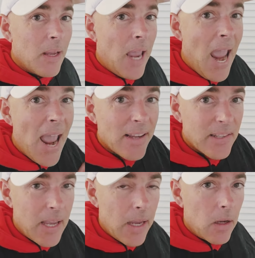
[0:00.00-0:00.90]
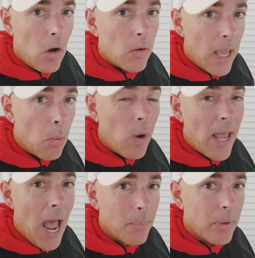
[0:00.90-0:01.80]
asking, okay, what
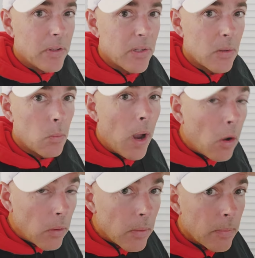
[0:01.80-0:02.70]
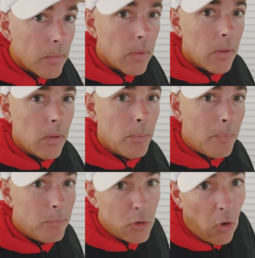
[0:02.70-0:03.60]
happens? Well,
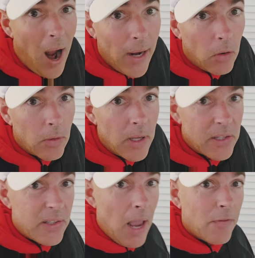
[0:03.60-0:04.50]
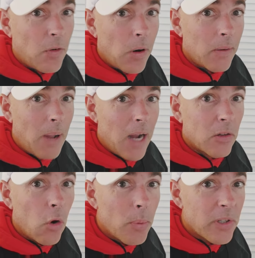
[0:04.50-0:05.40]
trial is set for
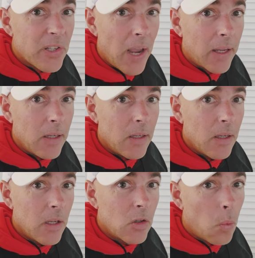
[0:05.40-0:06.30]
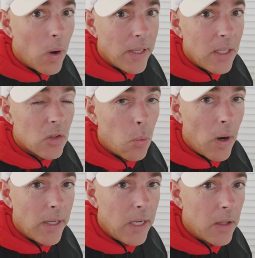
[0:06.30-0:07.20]
October 2nd,
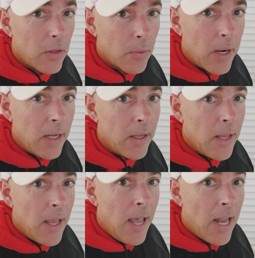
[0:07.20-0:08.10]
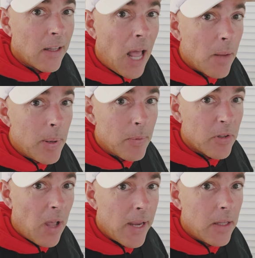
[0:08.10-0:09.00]
2023. And a lot of people are
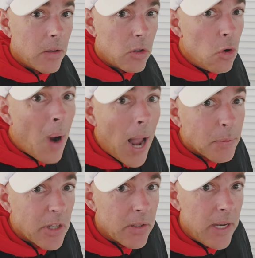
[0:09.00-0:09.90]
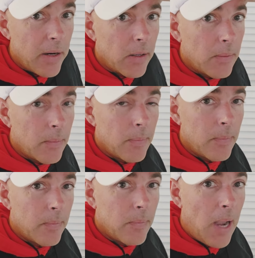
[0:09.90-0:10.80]
like, two options here
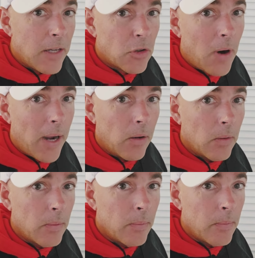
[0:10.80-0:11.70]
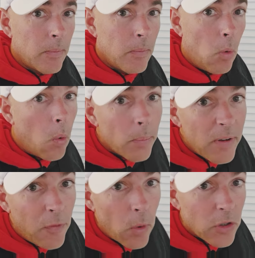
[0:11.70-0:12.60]
at trial or
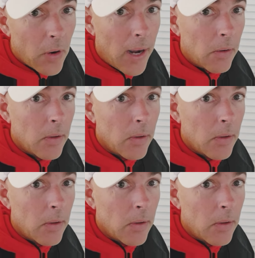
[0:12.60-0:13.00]
before trial.